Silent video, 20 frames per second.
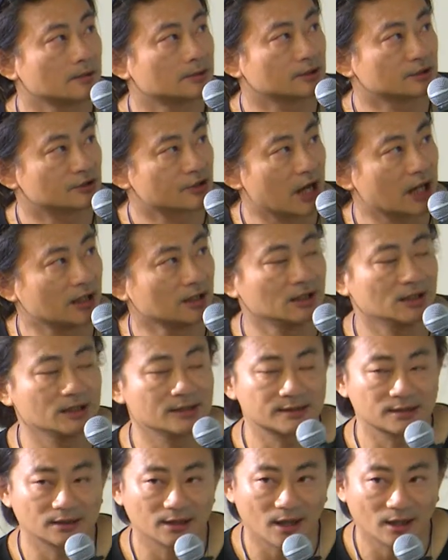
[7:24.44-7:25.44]
the
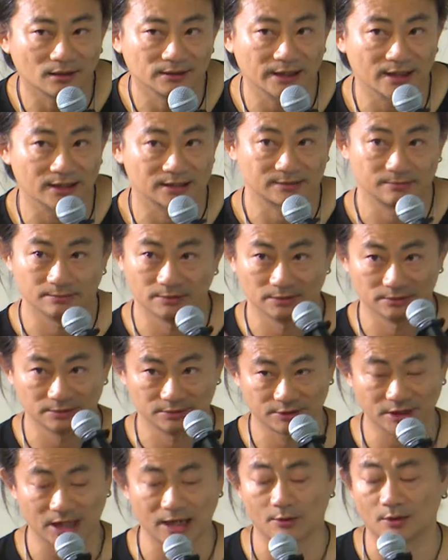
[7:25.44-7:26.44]
Chinese context,
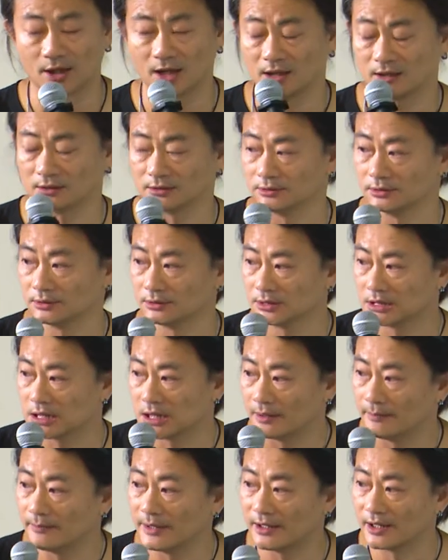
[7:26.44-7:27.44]
Taiwan,
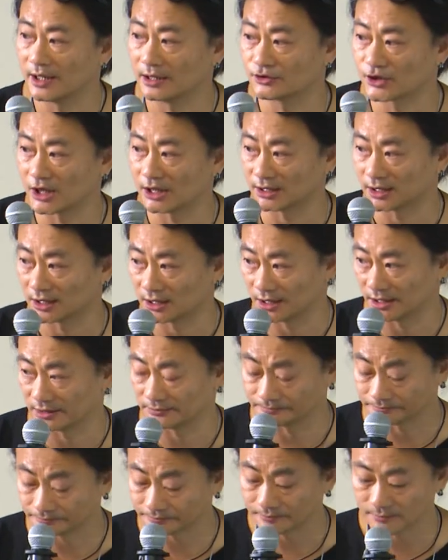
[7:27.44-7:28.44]
mainland China,
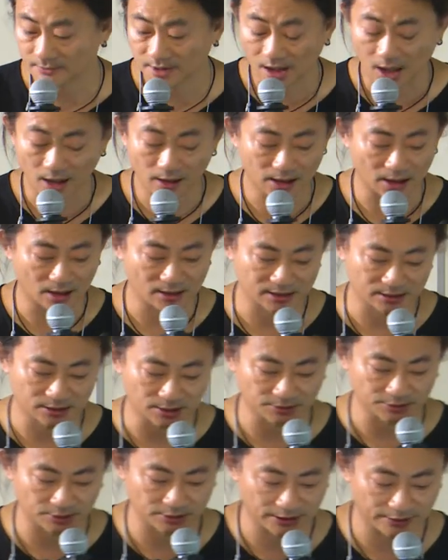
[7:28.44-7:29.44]
and Hong Kong is
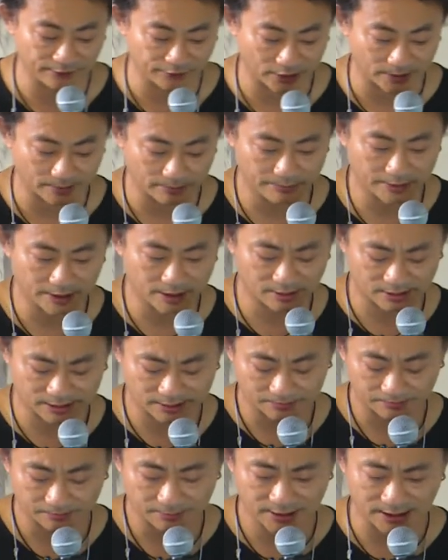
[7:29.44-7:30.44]
totally different
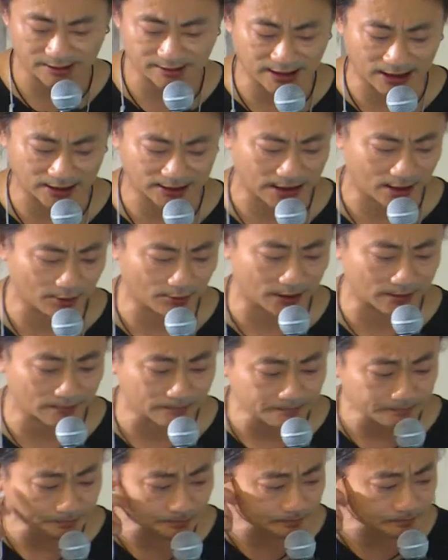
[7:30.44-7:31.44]
because just like
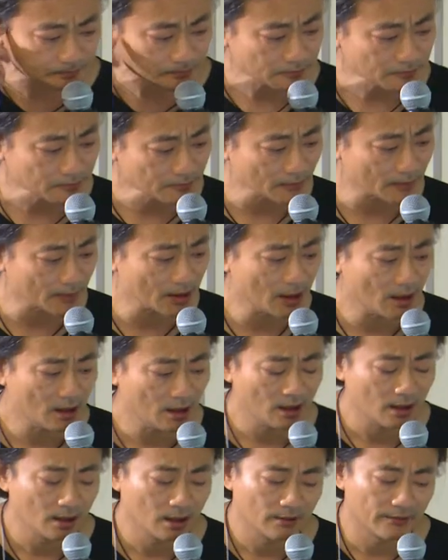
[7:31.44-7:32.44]
Taiwan,
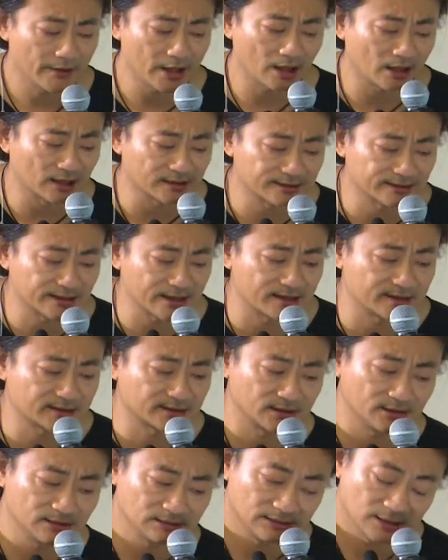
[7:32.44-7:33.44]
there are
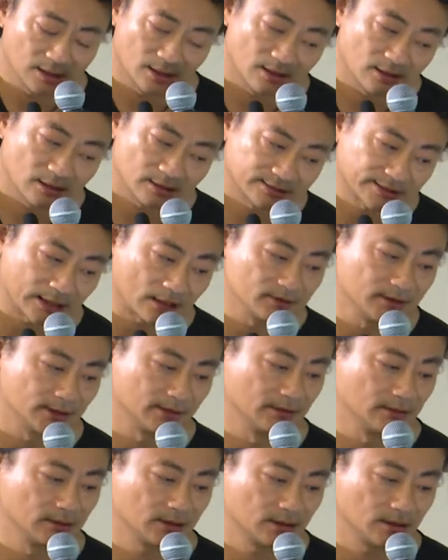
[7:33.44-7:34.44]

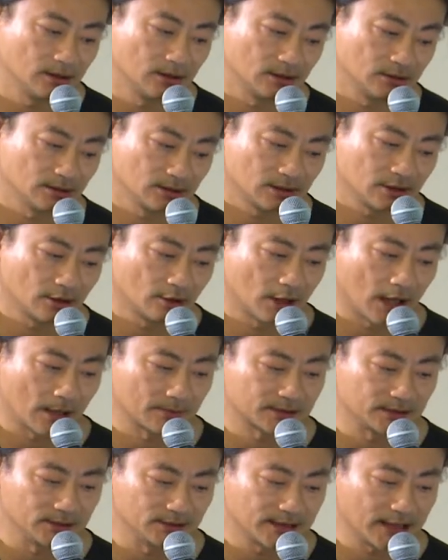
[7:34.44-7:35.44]
6,000 uh,
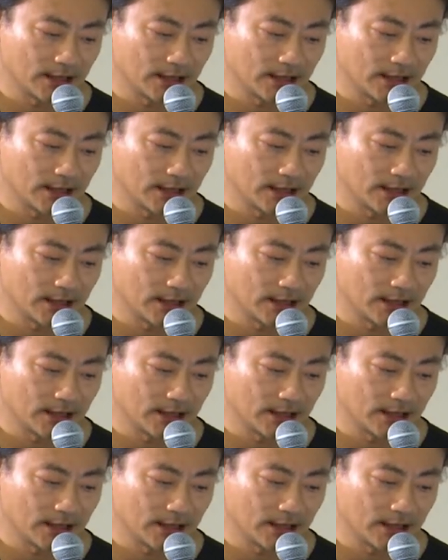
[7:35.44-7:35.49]
co-ops in